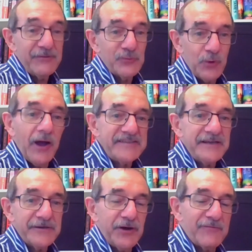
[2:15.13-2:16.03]

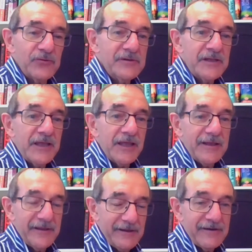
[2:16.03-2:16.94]
writing a novel,
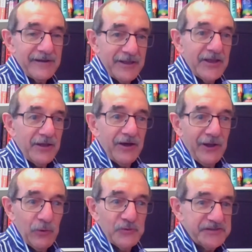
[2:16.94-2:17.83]

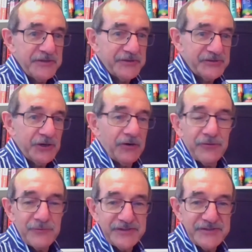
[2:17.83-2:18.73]
I looked at other
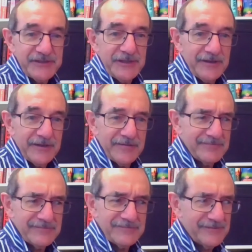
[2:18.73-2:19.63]
genres.
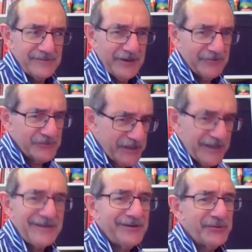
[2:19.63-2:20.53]
I
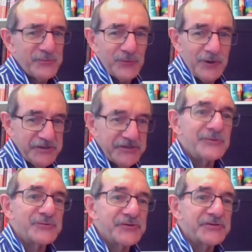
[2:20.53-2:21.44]
really couldn't write a
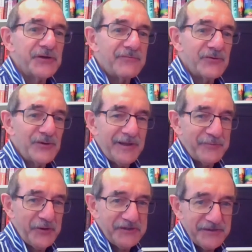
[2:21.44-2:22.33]
children's novel.
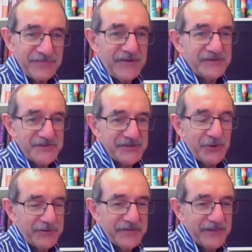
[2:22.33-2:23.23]
I'm not into fantasy
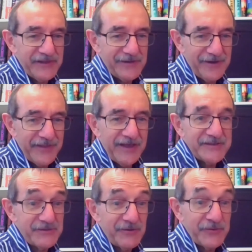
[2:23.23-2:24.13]
or anything like that.
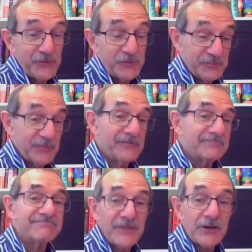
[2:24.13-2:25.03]
So I thought, well,
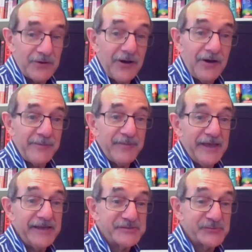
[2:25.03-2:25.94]
crime
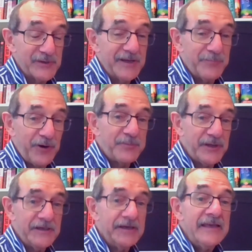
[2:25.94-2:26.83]
is really
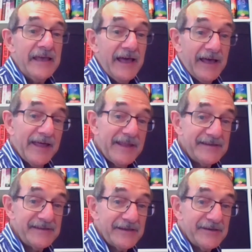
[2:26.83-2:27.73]
popular,
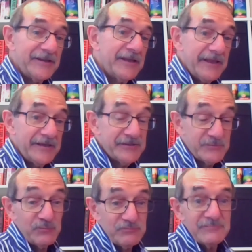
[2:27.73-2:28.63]
and it's